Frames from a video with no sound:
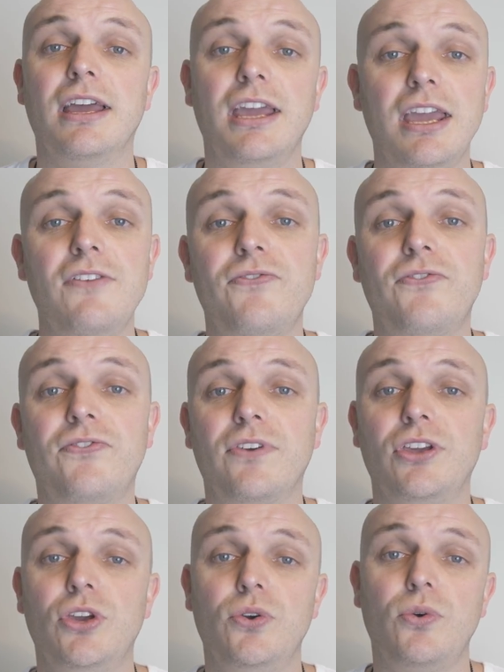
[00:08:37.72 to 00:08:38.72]
If
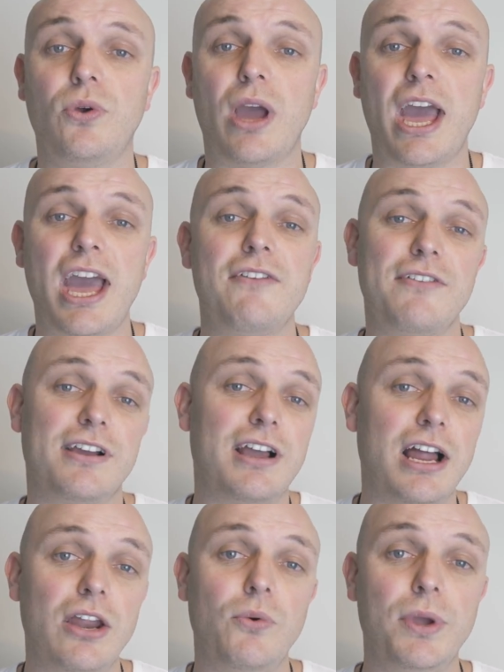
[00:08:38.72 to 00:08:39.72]
you have a
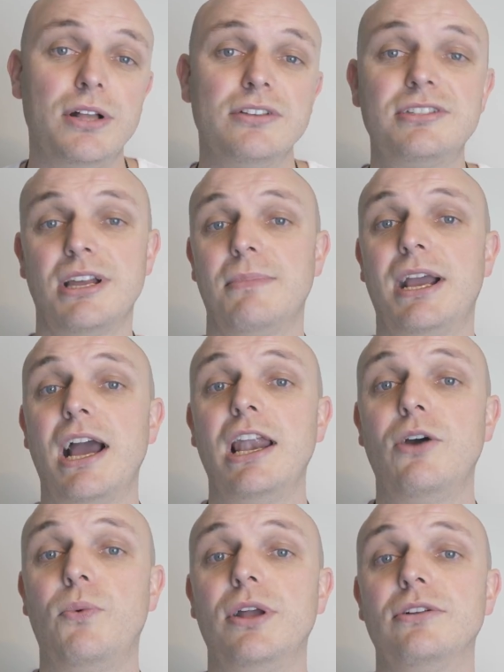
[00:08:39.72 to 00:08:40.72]
color wheel, some
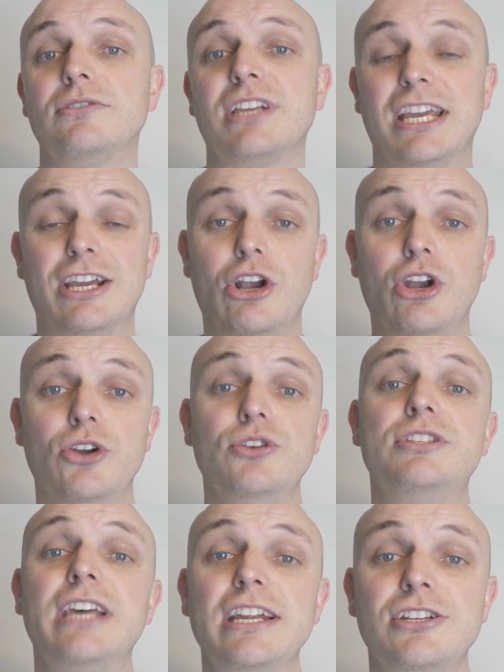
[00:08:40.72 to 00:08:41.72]
color wheels
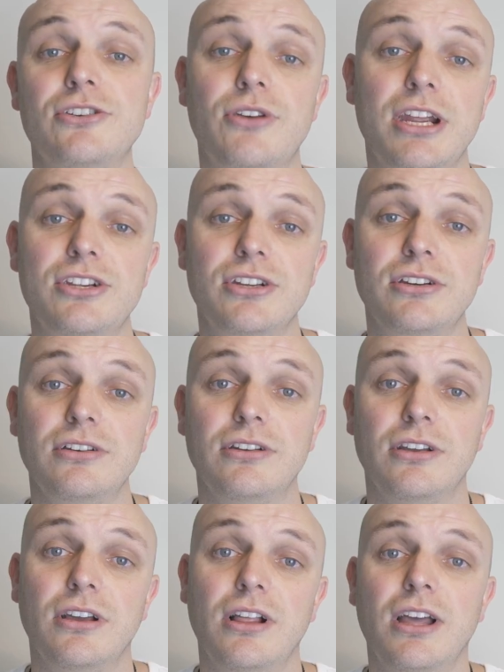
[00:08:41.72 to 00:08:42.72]
include
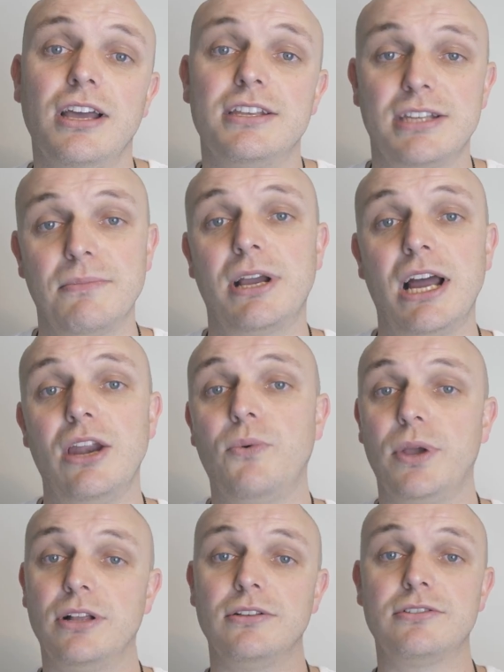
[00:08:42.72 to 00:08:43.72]
saturation. Some
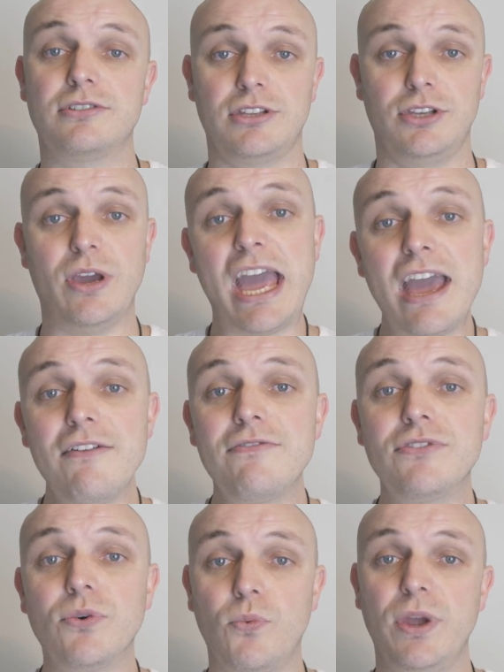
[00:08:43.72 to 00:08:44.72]
color wheels, you
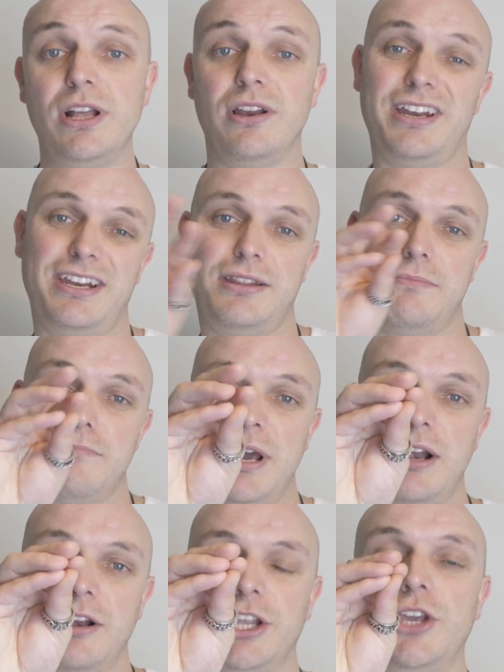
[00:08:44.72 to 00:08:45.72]
have the wheel and in the
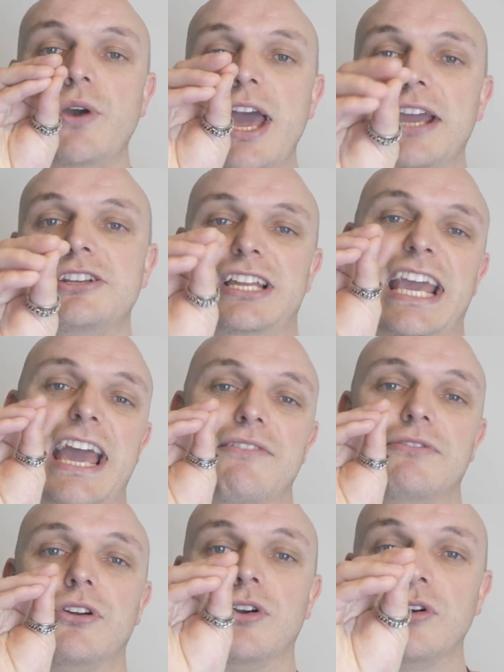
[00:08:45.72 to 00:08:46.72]
middle you actually
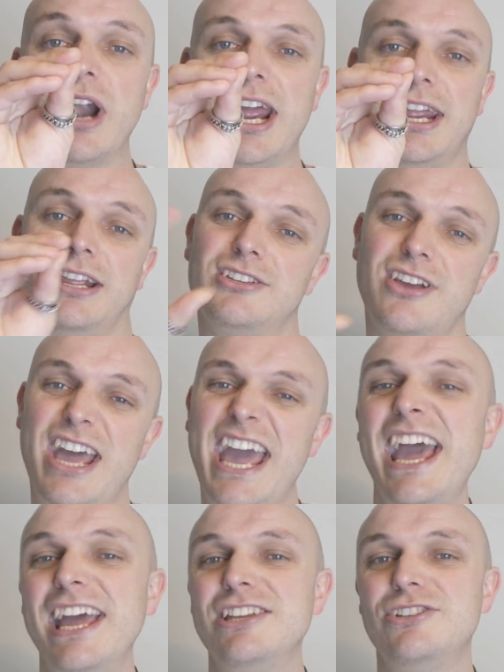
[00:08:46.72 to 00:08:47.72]
have gray. So
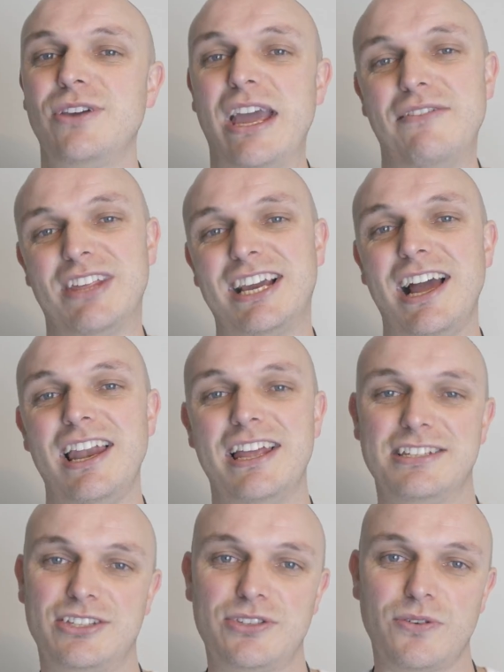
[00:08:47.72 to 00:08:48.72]
as you have the
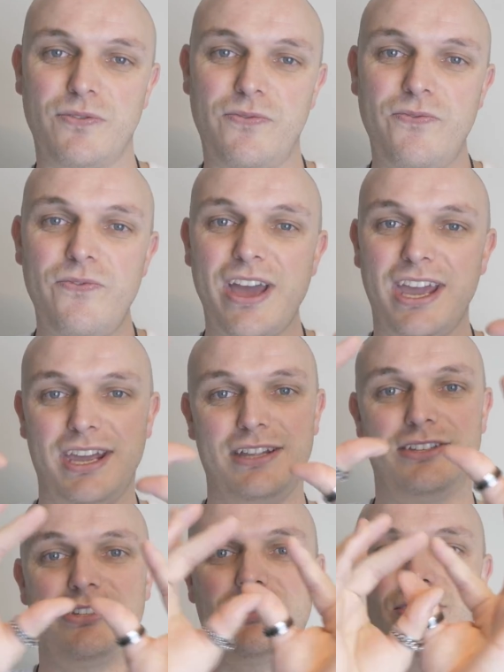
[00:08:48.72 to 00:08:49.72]
colors, it sort of fades